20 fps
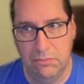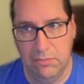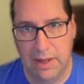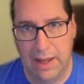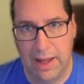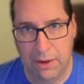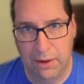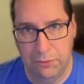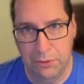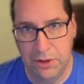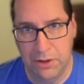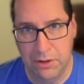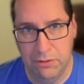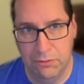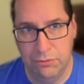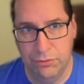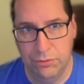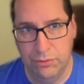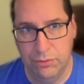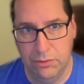out
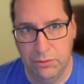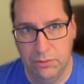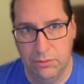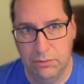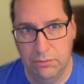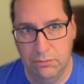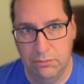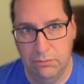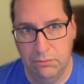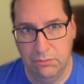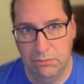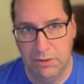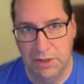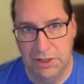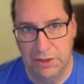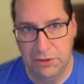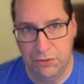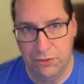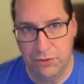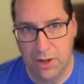of
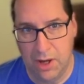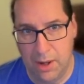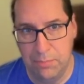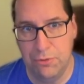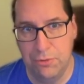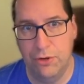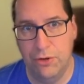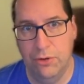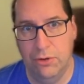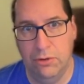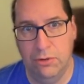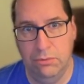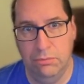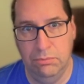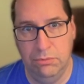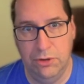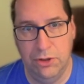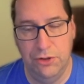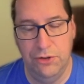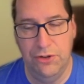its optional
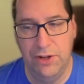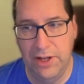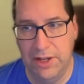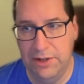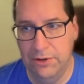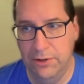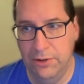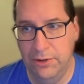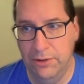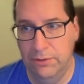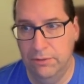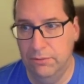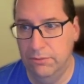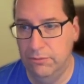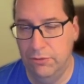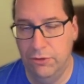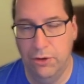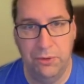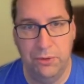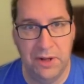container,
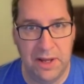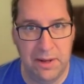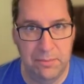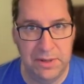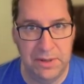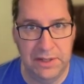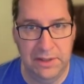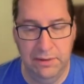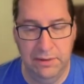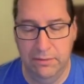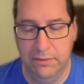don't at me,